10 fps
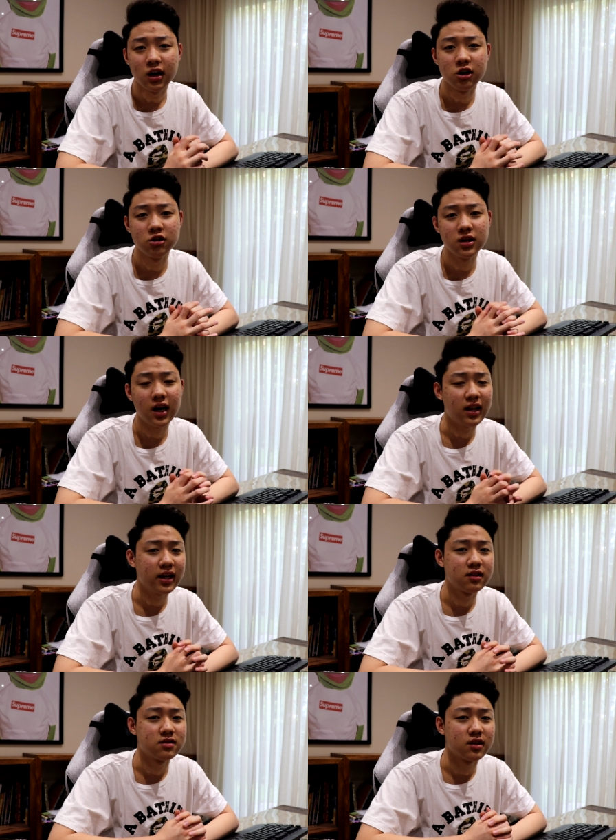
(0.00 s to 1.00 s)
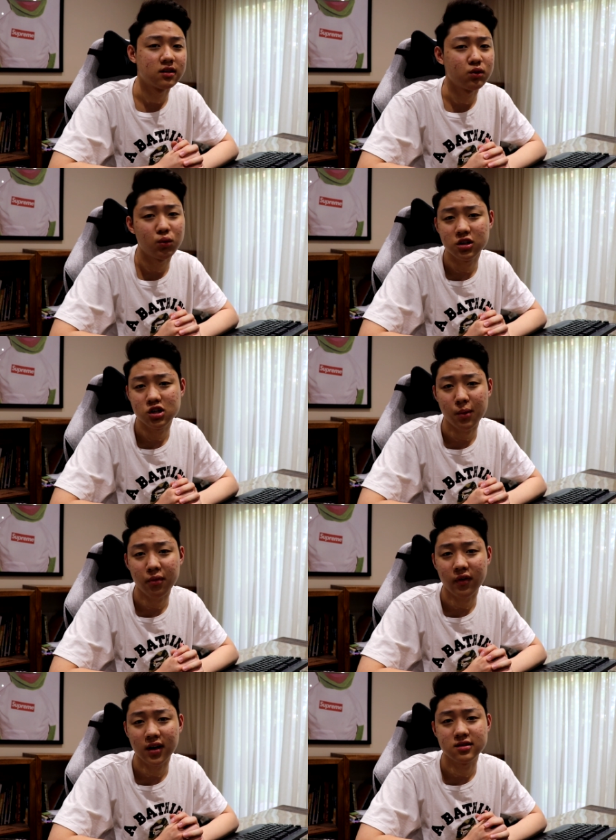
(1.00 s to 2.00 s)
Usually I like to stick to one
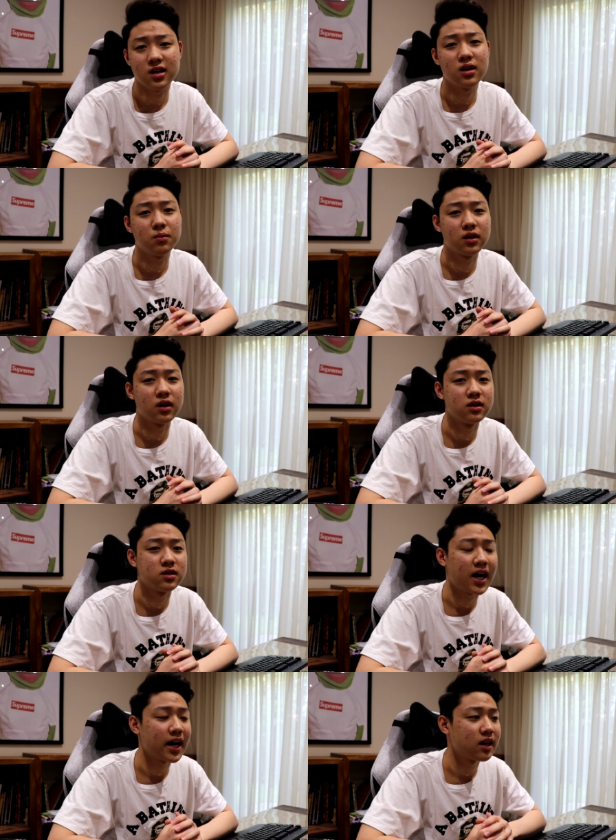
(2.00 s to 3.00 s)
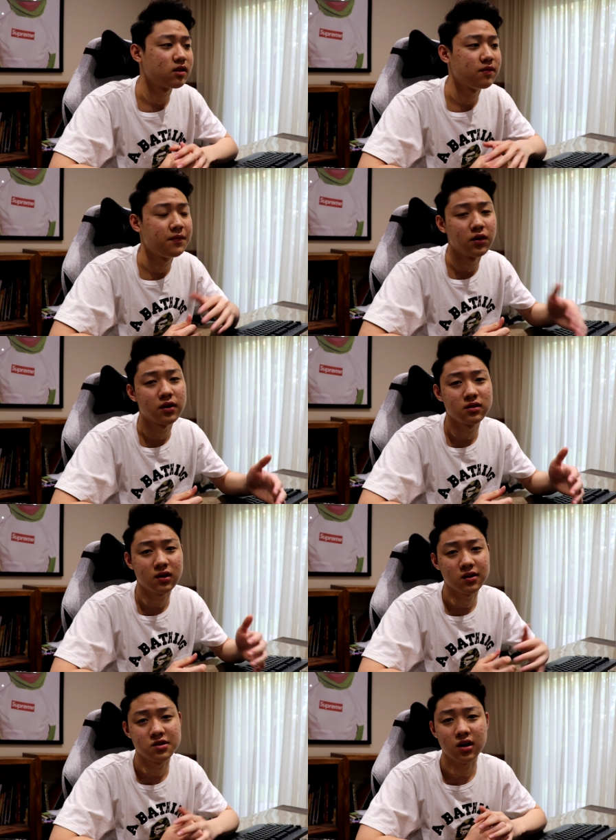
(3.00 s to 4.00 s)
Shopify site because I get to focus
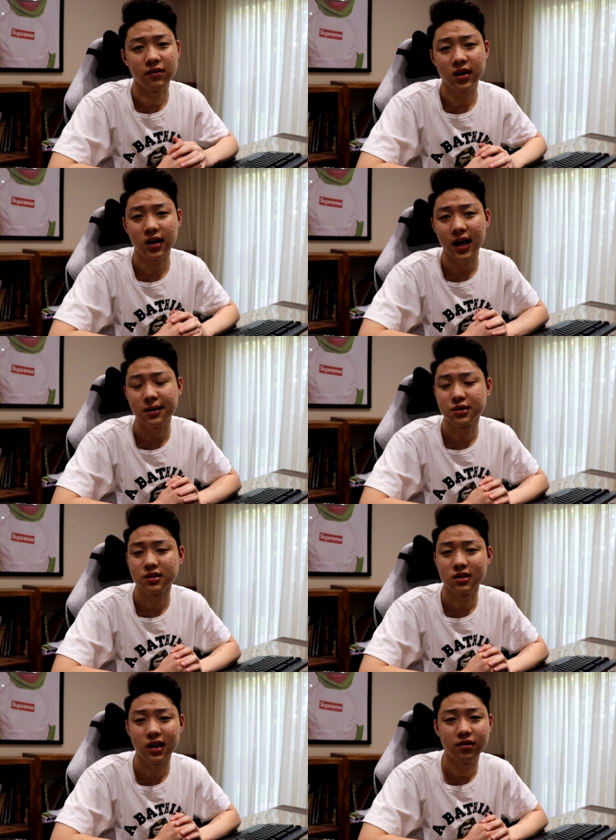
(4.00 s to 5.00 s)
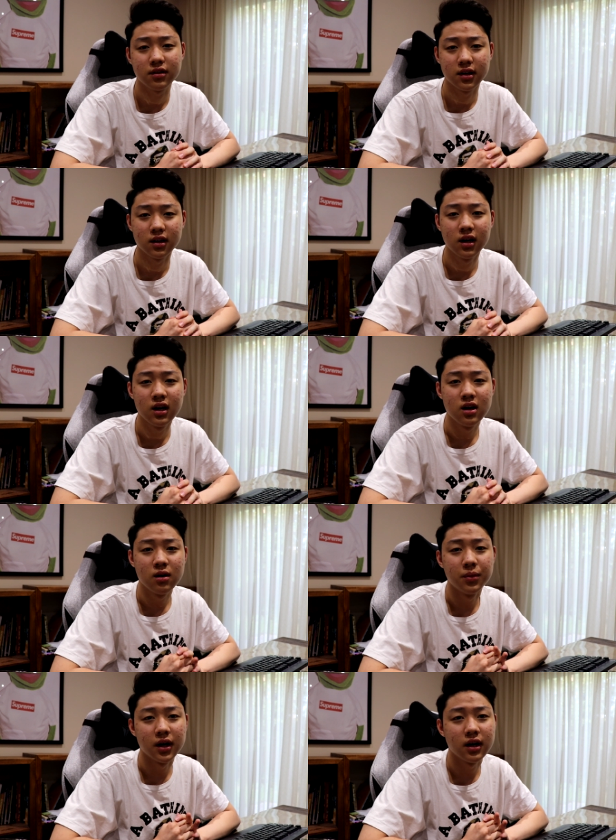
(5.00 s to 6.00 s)
on solving the captchas and everything.
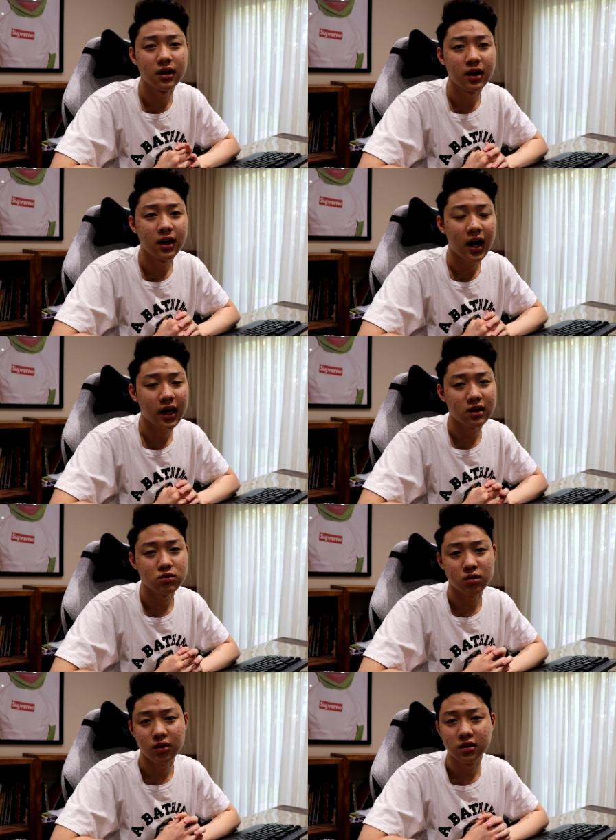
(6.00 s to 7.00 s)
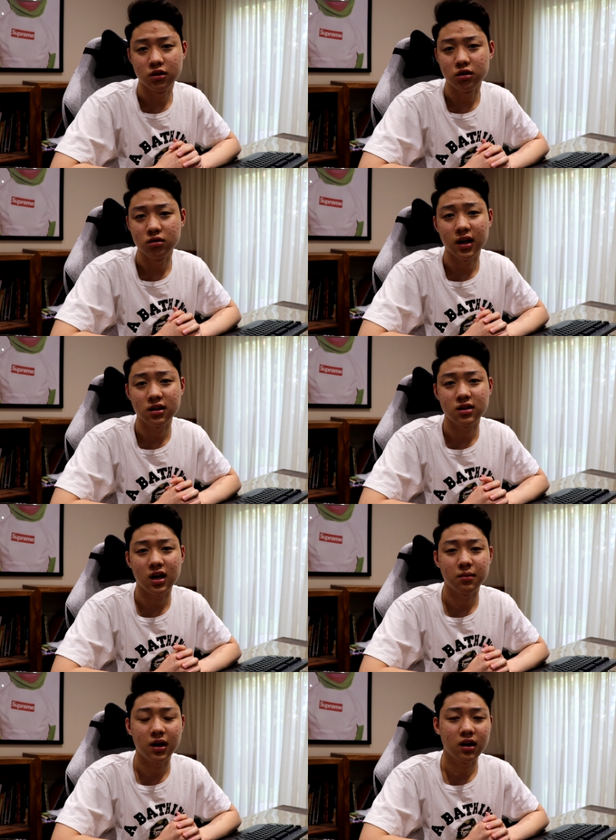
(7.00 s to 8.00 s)
But I guess we'll run two next
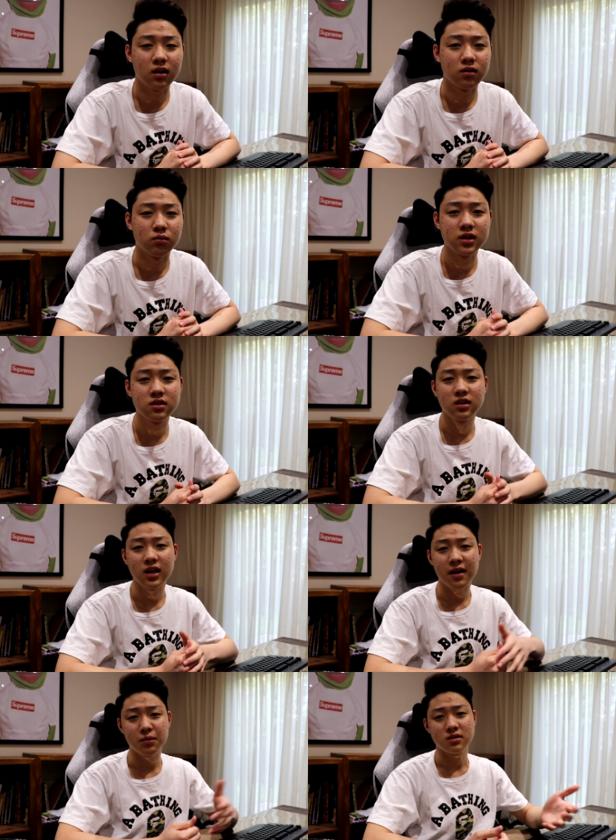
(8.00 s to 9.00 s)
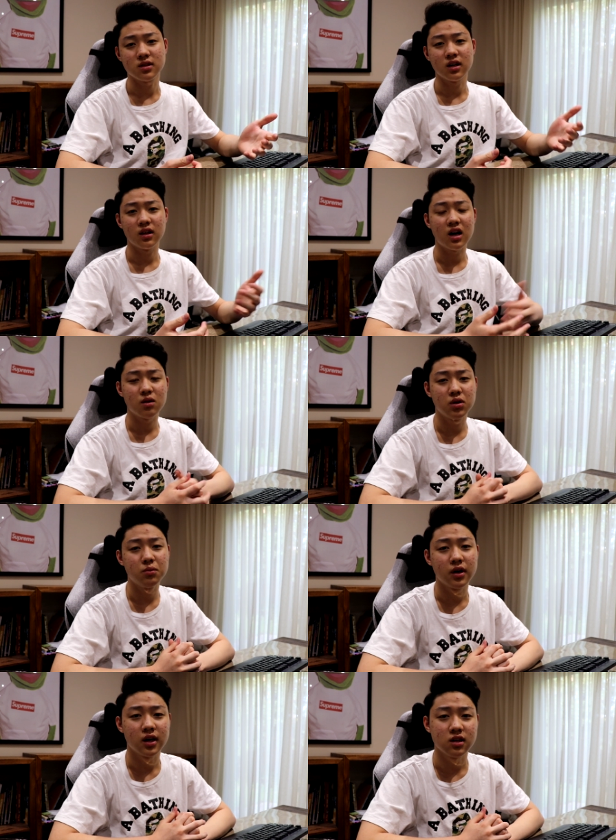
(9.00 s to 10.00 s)
time. And recently I've been seeing a lot of
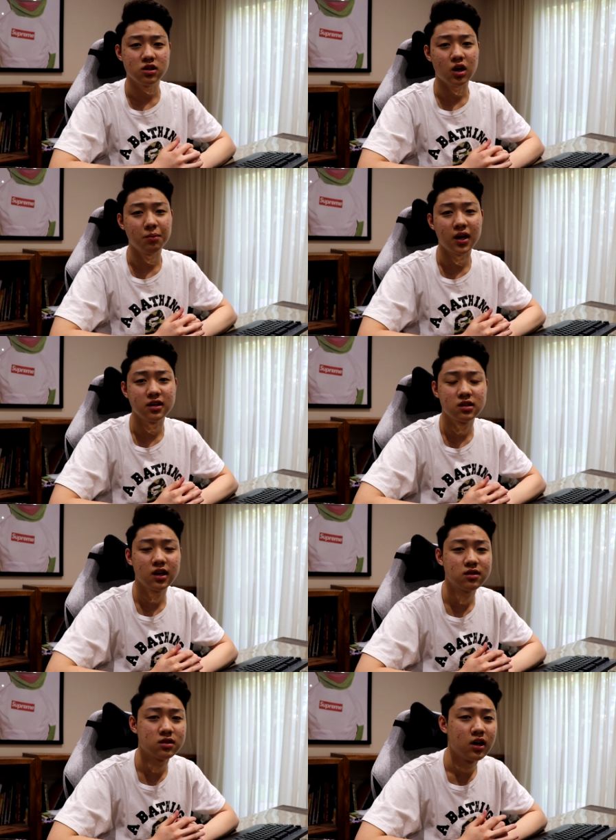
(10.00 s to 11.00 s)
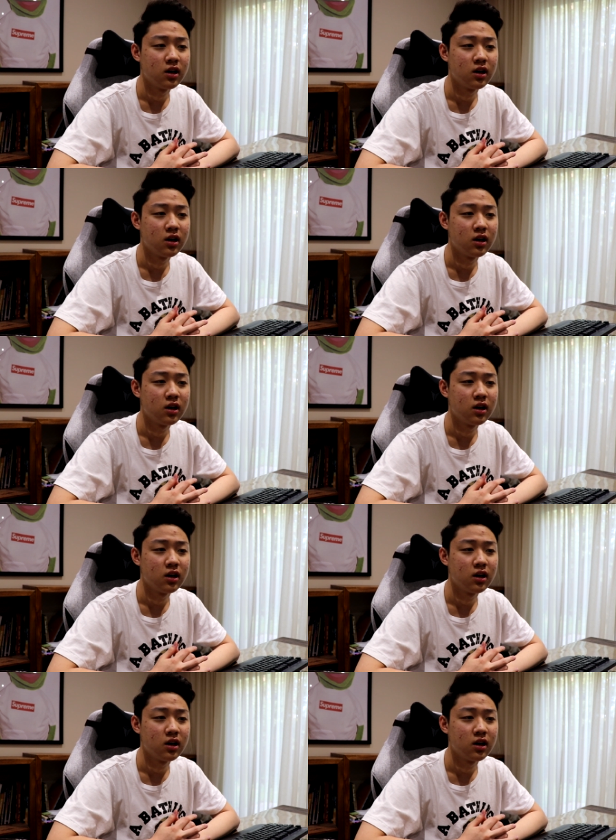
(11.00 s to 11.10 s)
people hit Shop Nice Kicks,